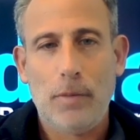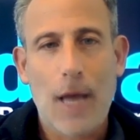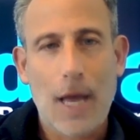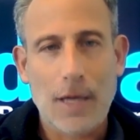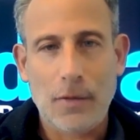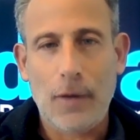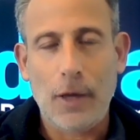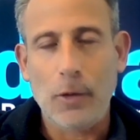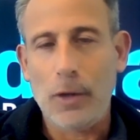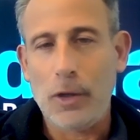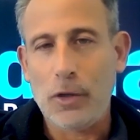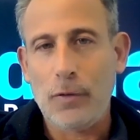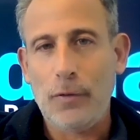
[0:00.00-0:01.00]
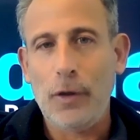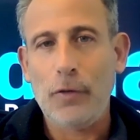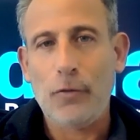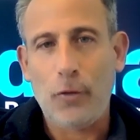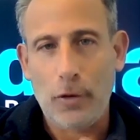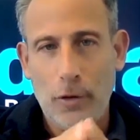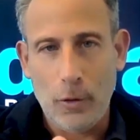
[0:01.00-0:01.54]
asset valuation fees
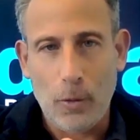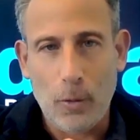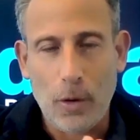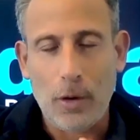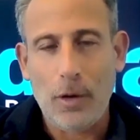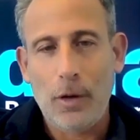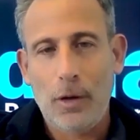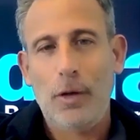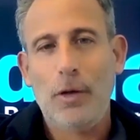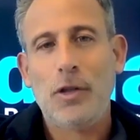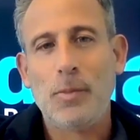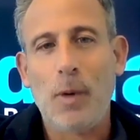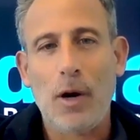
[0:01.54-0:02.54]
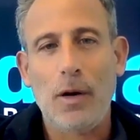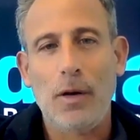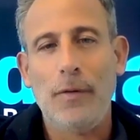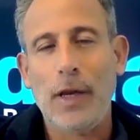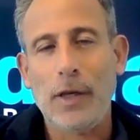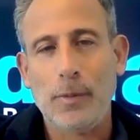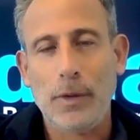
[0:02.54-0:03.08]
for your smart
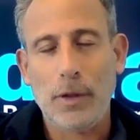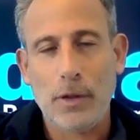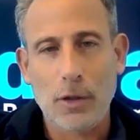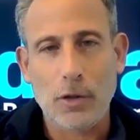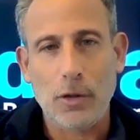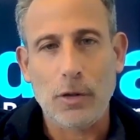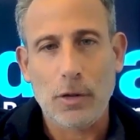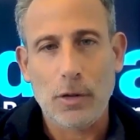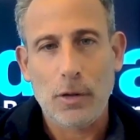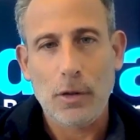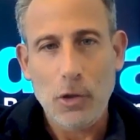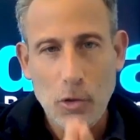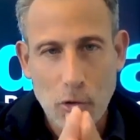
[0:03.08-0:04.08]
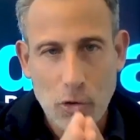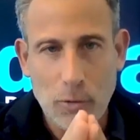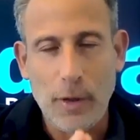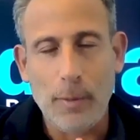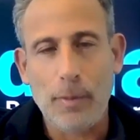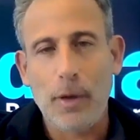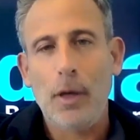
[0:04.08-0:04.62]
investment decisions. You should
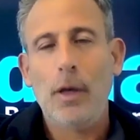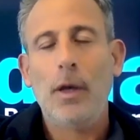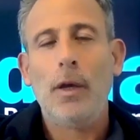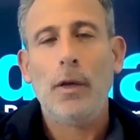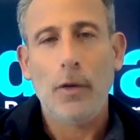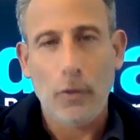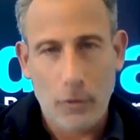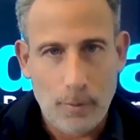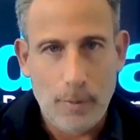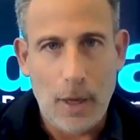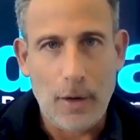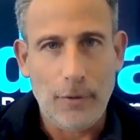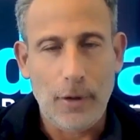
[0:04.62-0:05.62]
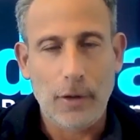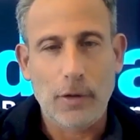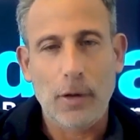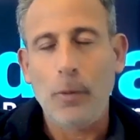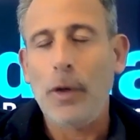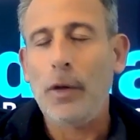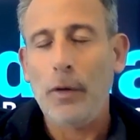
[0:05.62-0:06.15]
reap those benefits.
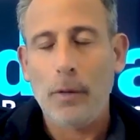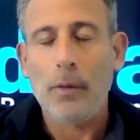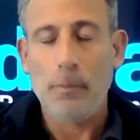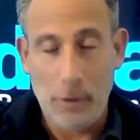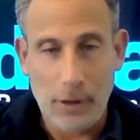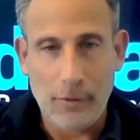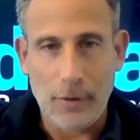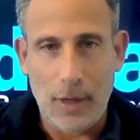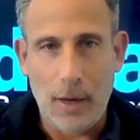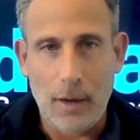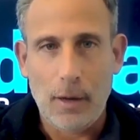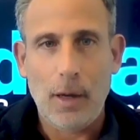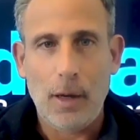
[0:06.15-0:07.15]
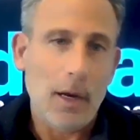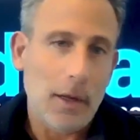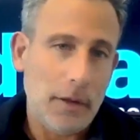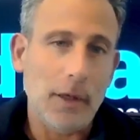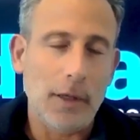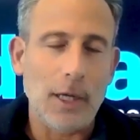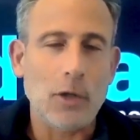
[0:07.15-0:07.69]
And we believe in that. And I
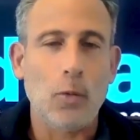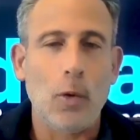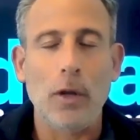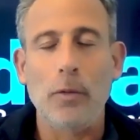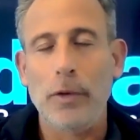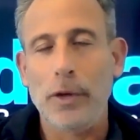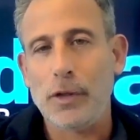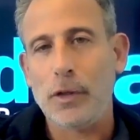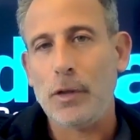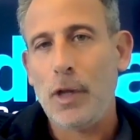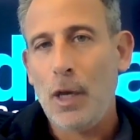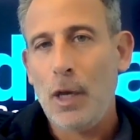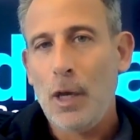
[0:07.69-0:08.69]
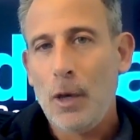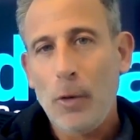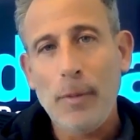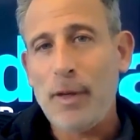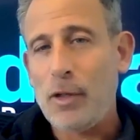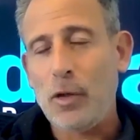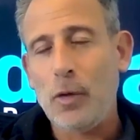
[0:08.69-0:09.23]
think that's one of the reasons we've
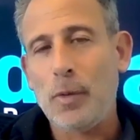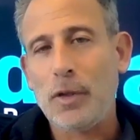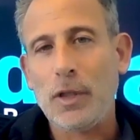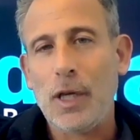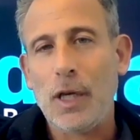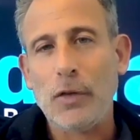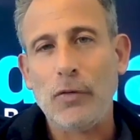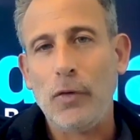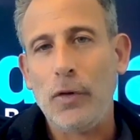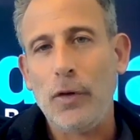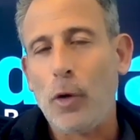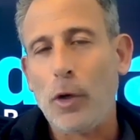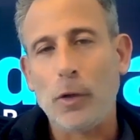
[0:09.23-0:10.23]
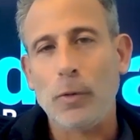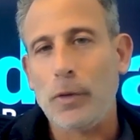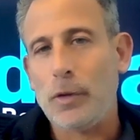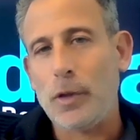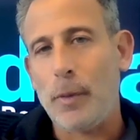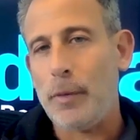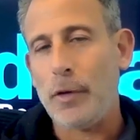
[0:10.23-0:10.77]
been super successful and have worked
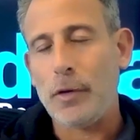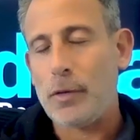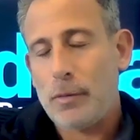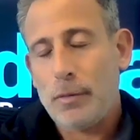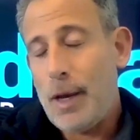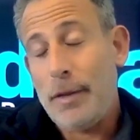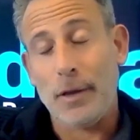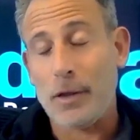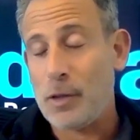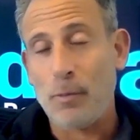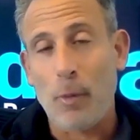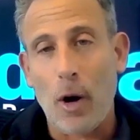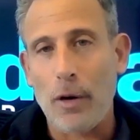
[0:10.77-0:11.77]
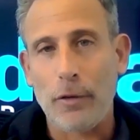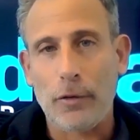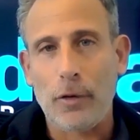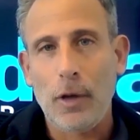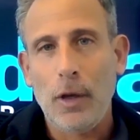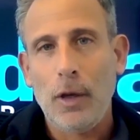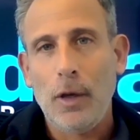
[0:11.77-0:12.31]
with some of the, I think, smartest